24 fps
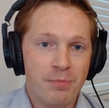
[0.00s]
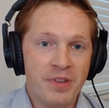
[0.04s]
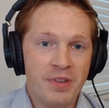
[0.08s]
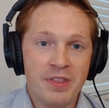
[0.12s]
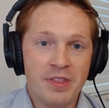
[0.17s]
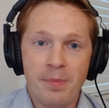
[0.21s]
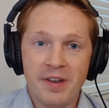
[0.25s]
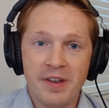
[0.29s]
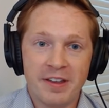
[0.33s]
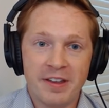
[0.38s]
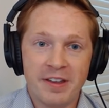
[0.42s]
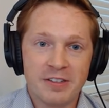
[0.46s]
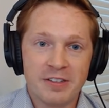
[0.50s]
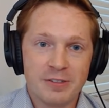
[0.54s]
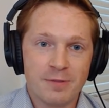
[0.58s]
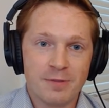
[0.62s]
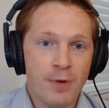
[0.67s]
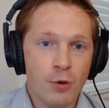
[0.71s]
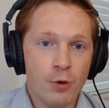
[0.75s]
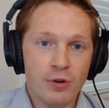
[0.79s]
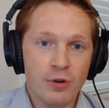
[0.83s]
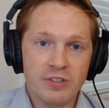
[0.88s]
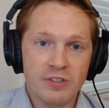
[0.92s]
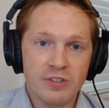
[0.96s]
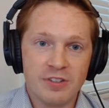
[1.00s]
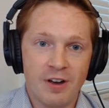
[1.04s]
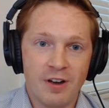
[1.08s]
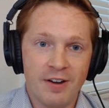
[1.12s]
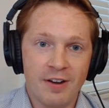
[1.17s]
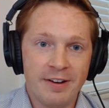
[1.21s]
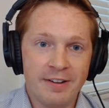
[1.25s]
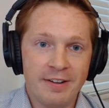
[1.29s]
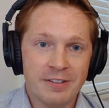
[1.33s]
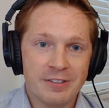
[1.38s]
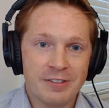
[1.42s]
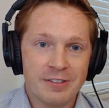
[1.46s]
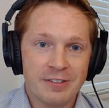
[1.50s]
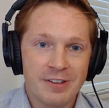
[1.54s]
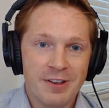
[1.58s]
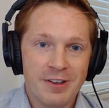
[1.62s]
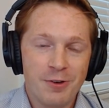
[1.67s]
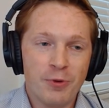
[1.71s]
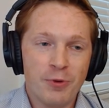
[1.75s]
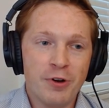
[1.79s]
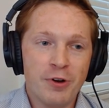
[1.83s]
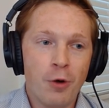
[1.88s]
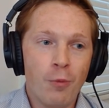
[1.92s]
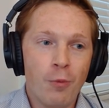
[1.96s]
been the biggest focus on it, is
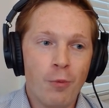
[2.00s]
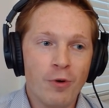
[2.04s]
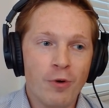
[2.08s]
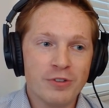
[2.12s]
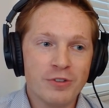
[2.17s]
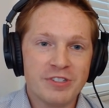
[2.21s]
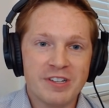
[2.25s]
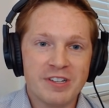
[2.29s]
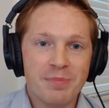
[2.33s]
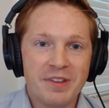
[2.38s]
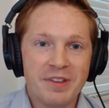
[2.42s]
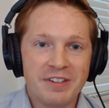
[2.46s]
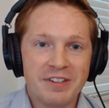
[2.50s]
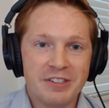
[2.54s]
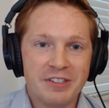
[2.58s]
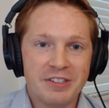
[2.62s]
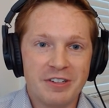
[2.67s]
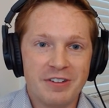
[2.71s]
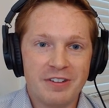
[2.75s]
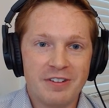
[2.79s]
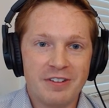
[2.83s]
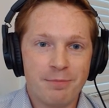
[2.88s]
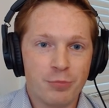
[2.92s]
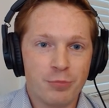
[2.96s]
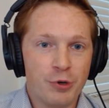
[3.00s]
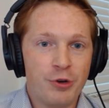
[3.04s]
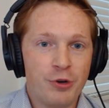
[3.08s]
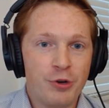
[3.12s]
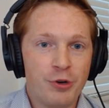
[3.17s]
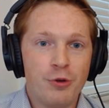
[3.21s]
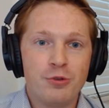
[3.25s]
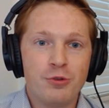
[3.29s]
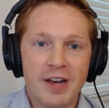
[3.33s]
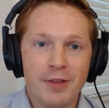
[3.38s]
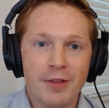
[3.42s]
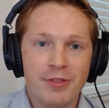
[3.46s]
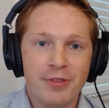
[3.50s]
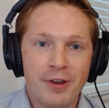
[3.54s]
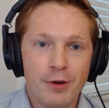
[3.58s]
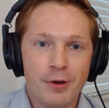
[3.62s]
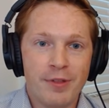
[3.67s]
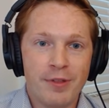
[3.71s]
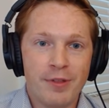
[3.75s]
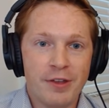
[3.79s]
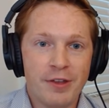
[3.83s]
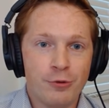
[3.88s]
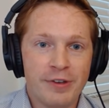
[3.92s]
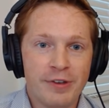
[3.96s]
we don't want something to, produced out
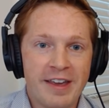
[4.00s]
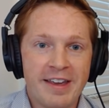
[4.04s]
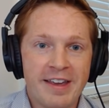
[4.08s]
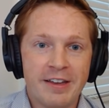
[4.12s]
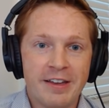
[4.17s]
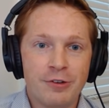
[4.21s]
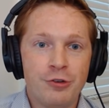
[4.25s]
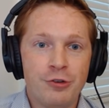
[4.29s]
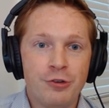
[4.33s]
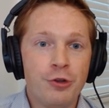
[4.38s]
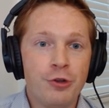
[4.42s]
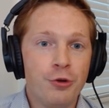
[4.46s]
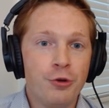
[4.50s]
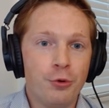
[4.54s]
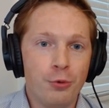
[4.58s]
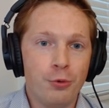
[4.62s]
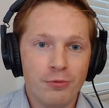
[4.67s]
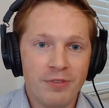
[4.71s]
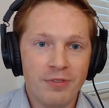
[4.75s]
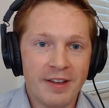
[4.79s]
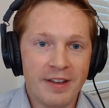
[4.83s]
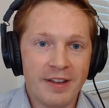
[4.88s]
there that you can't do.